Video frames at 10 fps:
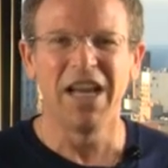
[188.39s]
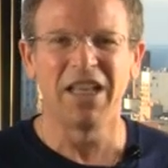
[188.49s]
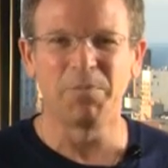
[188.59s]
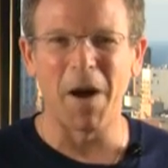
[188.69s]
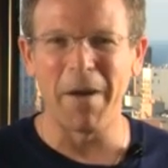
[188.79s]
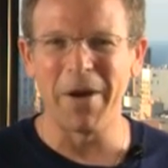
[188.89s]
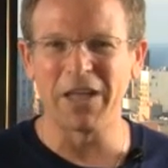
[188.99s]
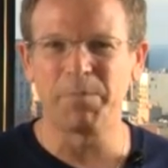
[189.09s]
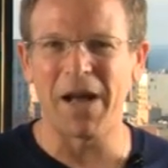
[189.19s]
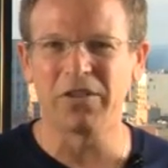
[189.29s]
It's my
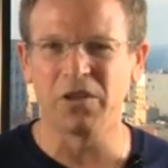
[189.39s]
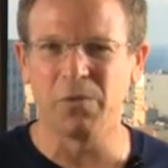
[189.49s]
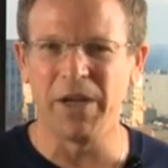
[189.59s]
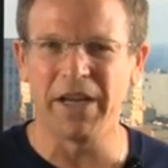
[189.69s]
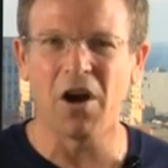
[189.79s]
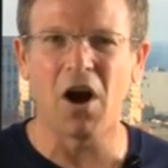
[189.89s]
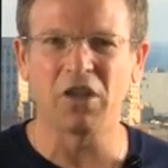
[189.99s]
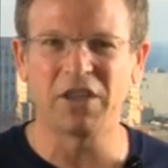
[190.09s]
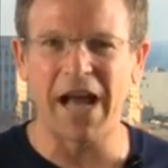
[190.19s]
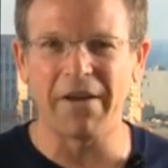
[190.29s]
best bets of the week, our
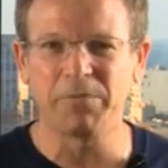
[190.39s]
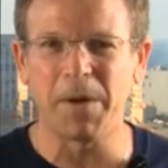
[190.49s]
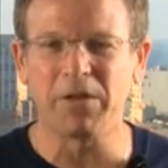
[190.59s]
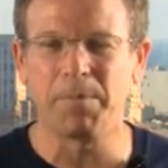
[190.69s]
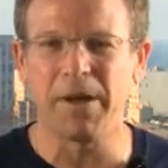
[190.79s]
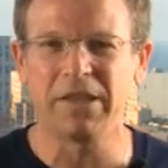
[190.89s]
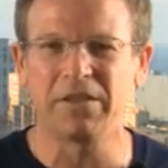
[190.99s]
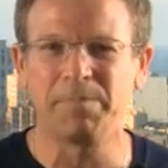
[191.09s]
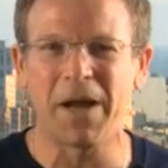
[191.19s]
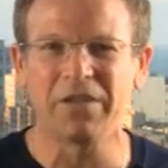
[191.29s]
staff's best
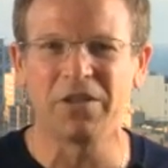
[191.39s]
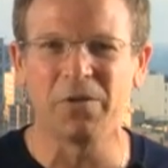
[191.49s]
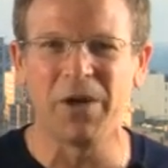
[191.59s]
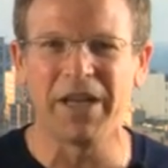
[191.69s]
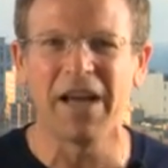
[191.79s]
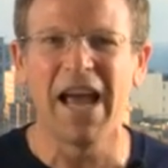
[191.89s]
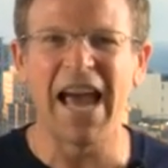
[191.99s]
bets of the week,